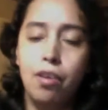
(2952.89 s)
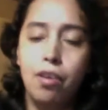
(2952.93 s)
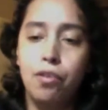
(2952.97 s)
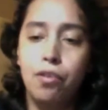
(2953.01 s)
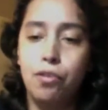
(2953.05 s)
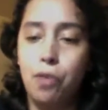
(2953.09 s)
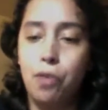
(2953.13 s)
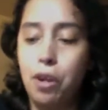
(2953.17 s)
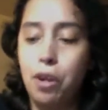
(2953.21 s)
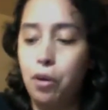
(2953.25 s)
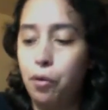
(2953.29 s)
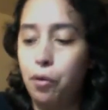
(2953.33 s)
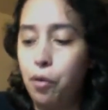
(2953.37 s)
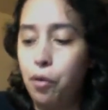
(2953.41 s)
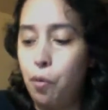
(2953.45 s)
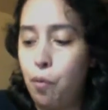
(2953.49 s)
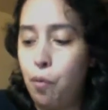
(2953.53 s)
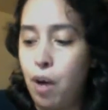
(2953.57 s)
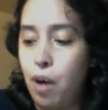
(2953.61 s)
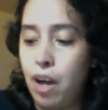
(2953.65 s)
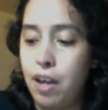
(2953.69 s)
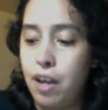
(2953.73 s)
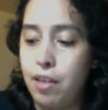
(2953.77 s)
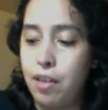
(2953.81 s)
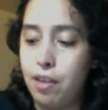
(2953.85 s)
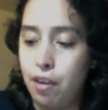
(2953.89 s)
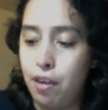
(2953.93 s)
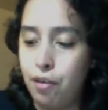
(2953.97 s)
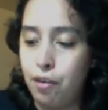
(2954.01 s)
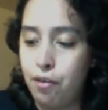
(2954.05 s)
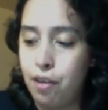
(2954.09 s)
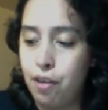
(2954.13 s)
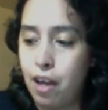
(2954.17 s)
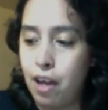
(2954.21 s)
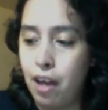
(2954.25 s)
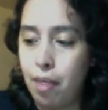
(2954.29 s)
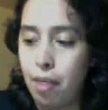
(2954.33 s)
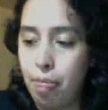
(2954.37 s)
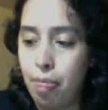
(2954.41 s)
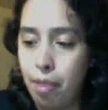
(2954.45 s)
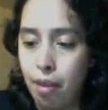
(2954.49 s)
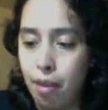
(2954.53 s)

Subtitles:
So I don't know why it does that.